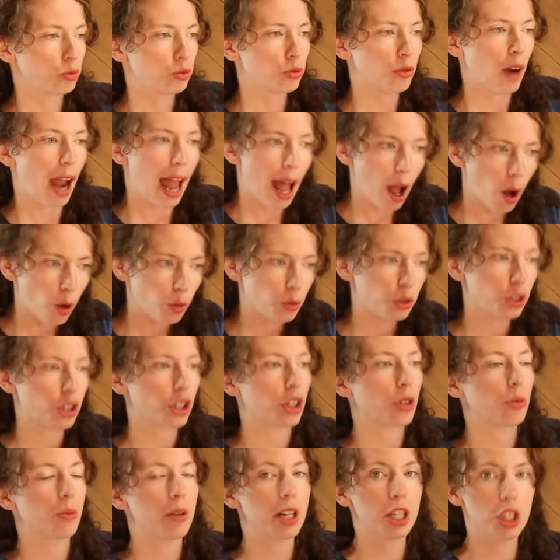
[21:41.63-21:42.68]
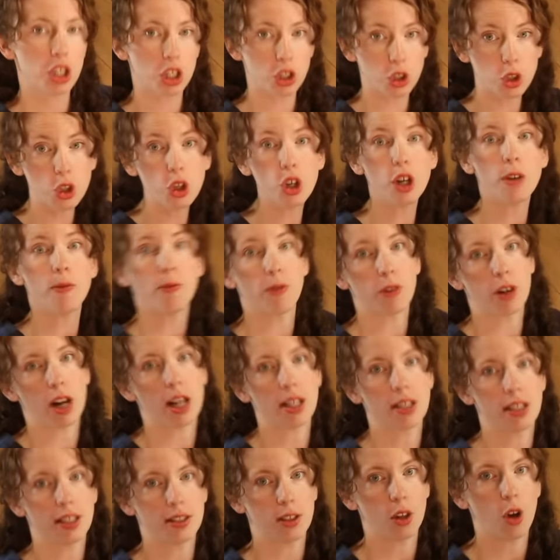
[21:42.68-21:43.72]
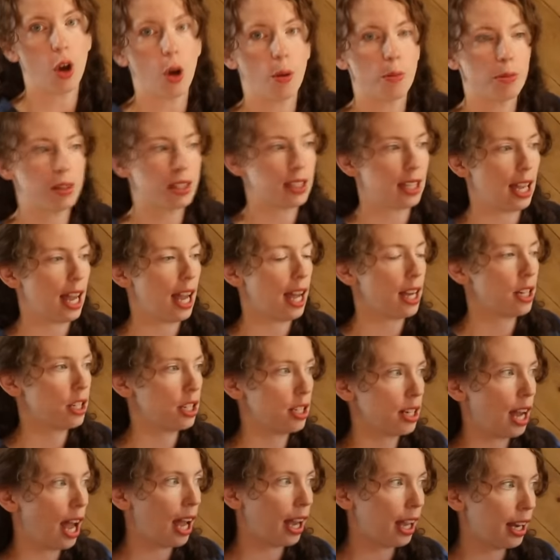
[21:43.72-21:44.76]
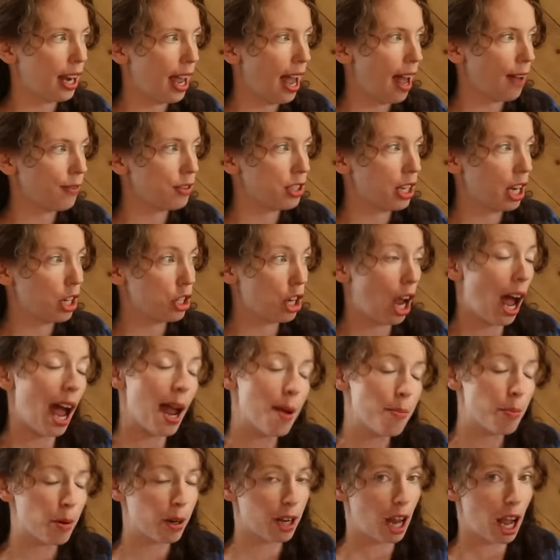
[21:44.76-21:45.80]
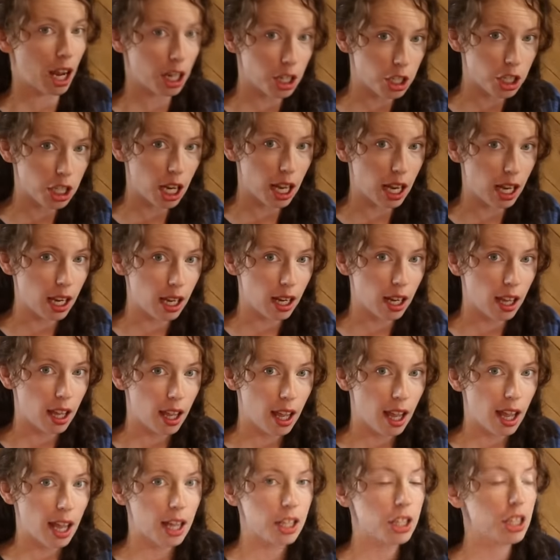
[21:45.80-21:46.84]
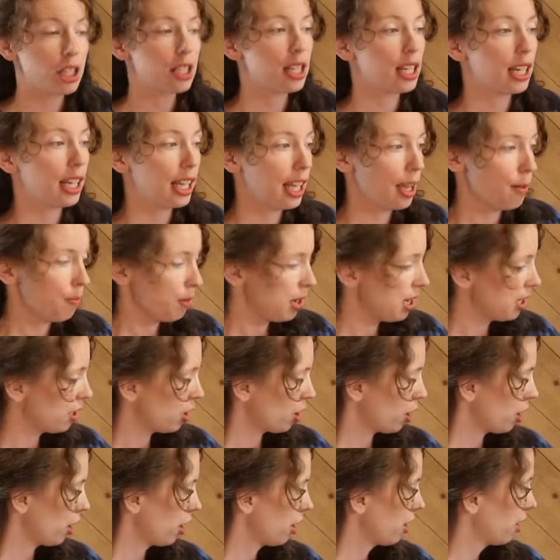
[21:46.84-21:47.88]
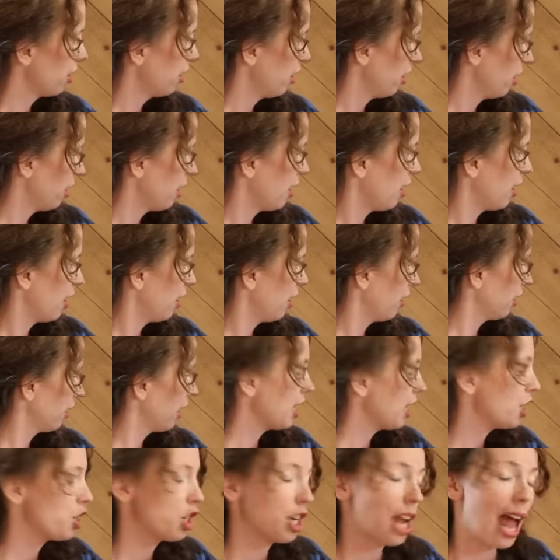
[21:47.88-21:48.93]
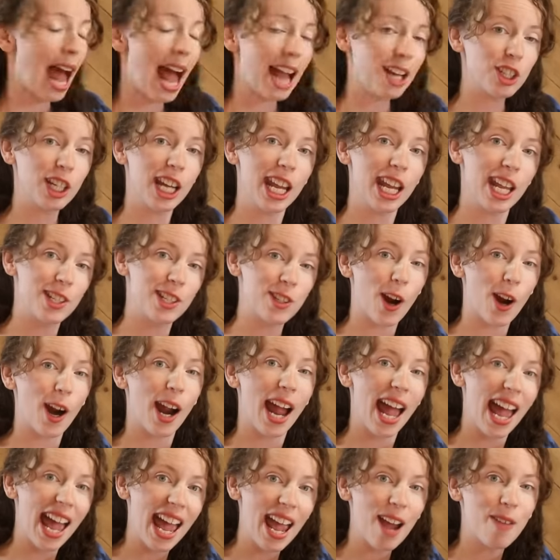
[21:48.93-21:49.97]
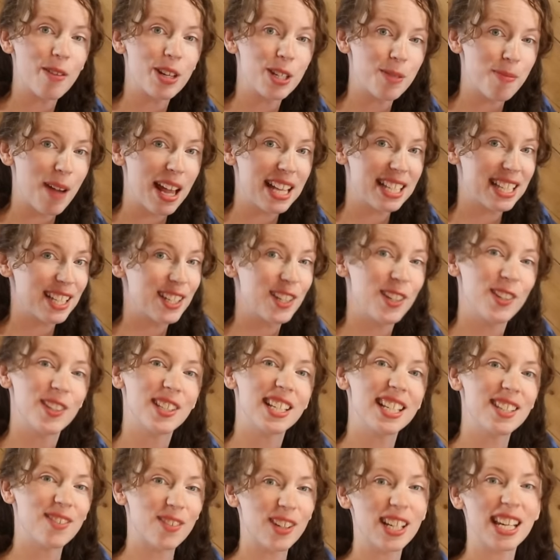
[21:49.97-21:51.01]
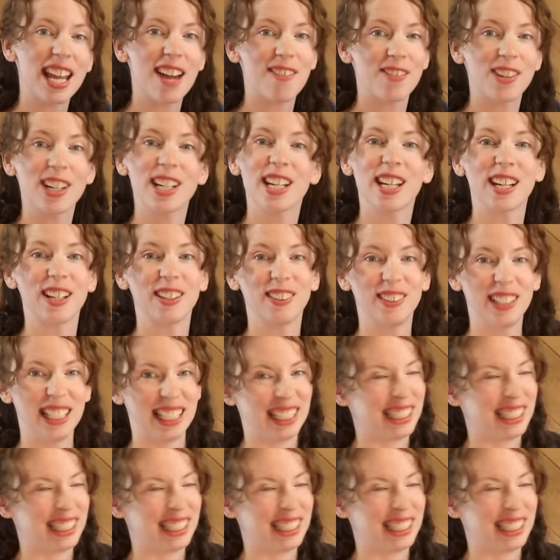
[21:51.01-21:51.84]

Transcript: rounder, which is good for us as a homestead. She's not gonna have such high production. She's gonna keep easier. And she actually eats our hay, which Massachusetts would never do.